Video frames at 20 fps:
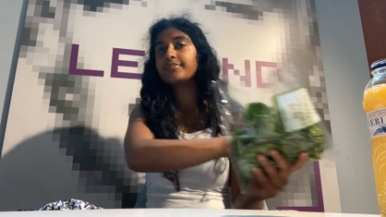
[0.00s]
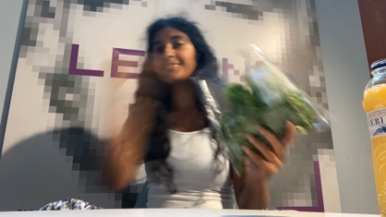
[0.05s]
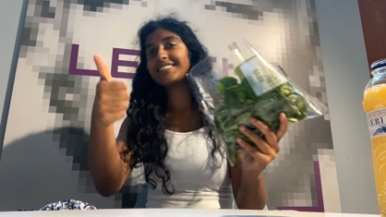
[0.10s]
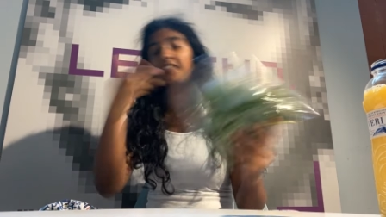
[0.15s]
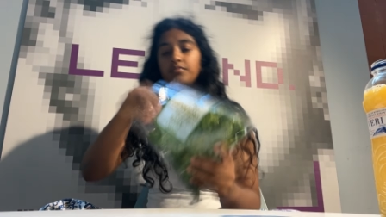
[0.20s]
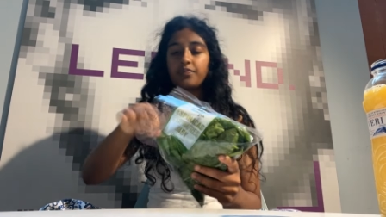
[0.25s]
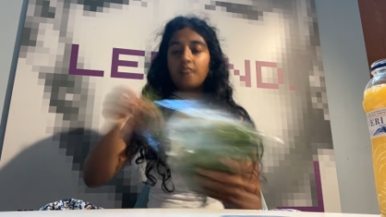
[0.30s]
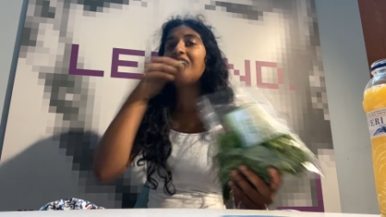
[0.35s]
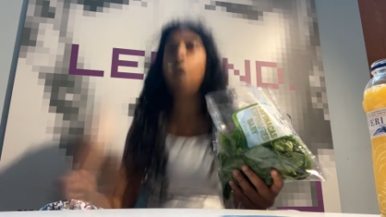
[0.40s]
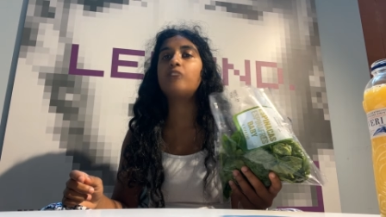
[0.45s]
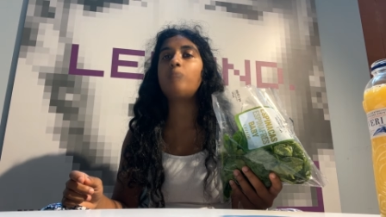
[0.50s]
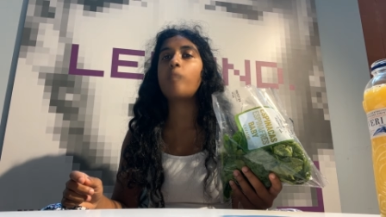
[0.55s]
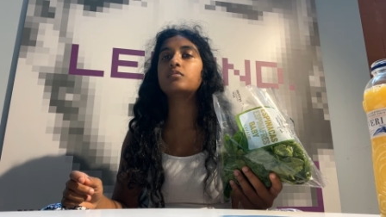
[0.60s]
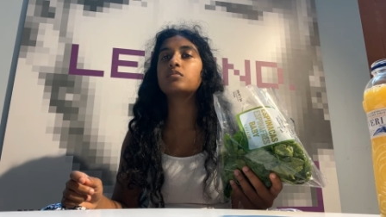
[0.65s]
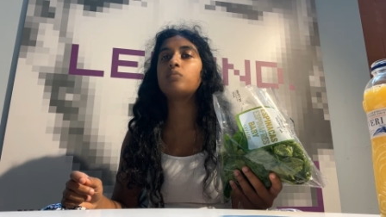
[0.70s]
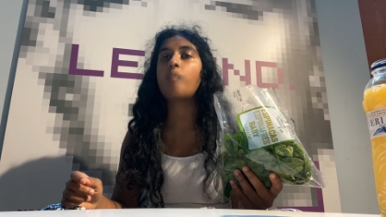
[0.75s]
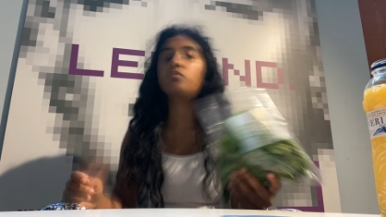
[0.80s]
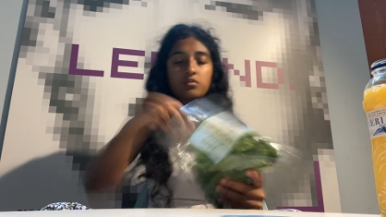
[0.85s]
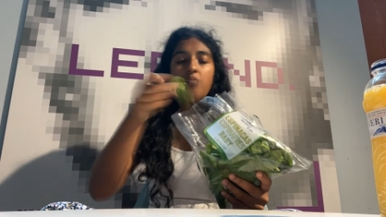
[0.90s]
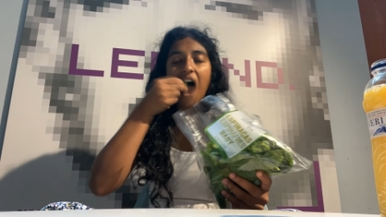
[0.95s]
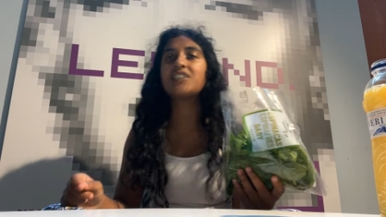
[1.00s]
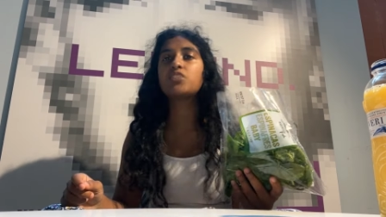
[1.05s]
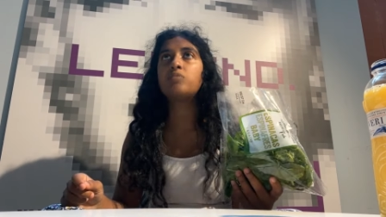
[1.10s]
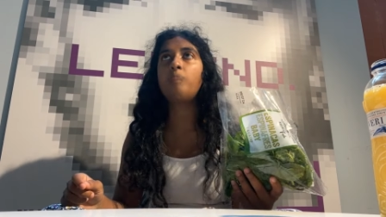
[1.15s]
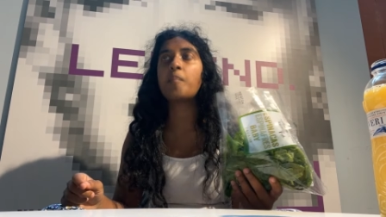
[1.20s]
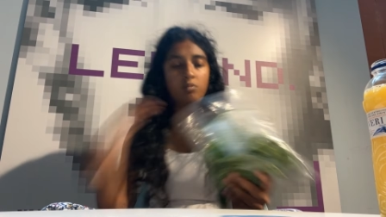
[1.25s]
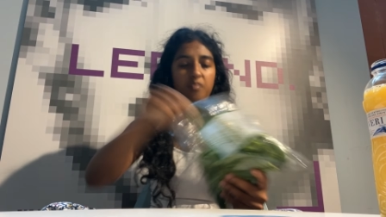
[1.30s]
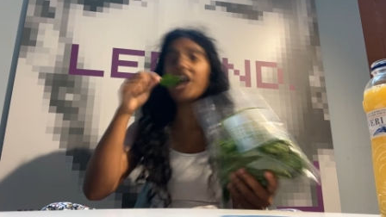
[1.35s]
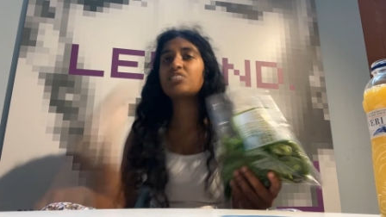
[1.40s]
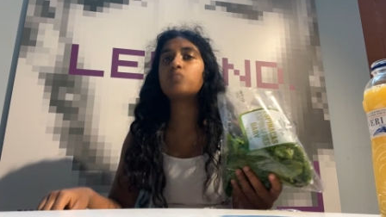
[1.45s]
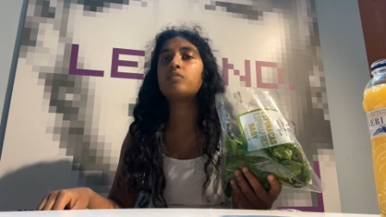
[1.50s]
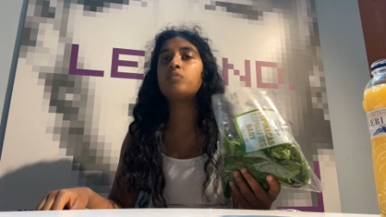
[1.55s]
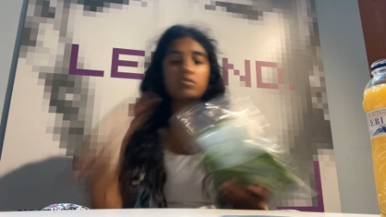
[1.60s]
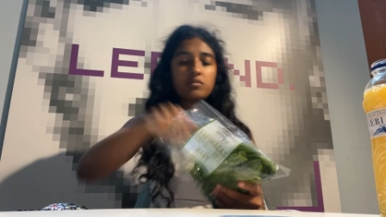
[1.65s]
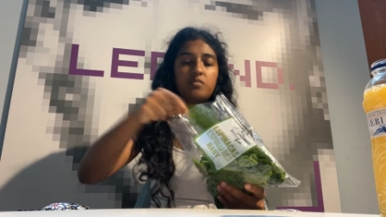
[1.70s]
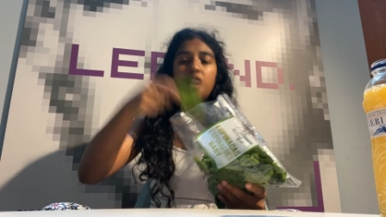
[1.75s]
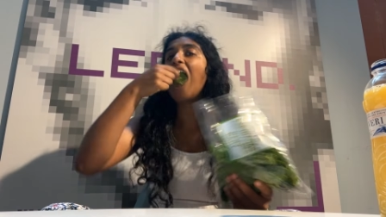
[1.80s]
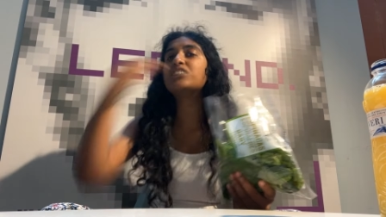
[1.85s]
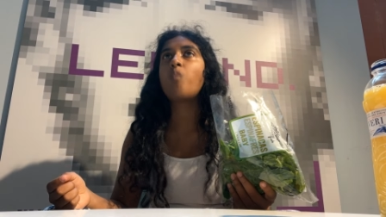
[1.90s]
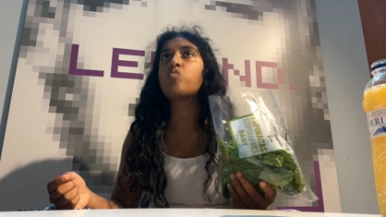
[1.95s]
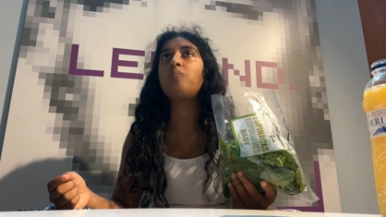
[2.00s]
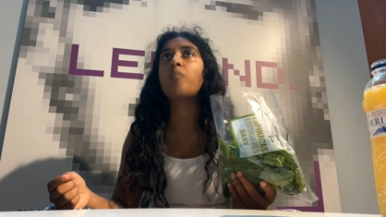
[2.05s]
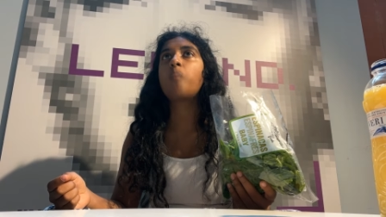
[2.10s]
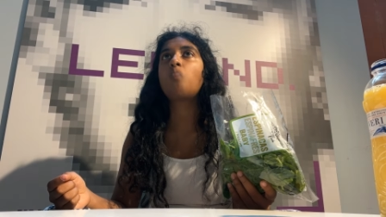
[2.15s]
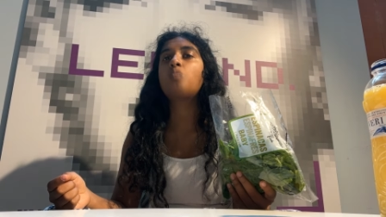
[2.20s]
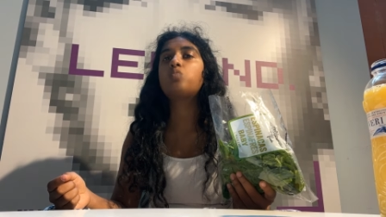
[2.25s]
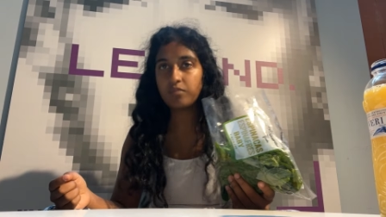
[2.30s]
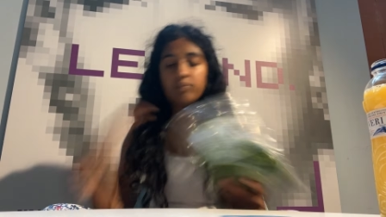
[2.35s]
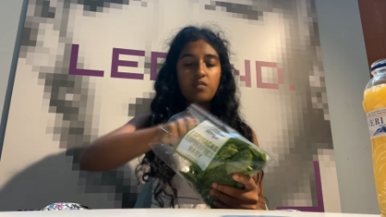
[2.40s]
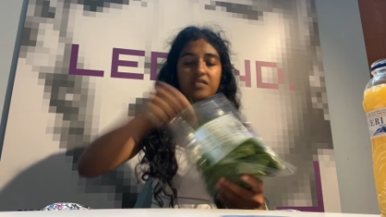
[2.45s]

later, so it's so cute to see my life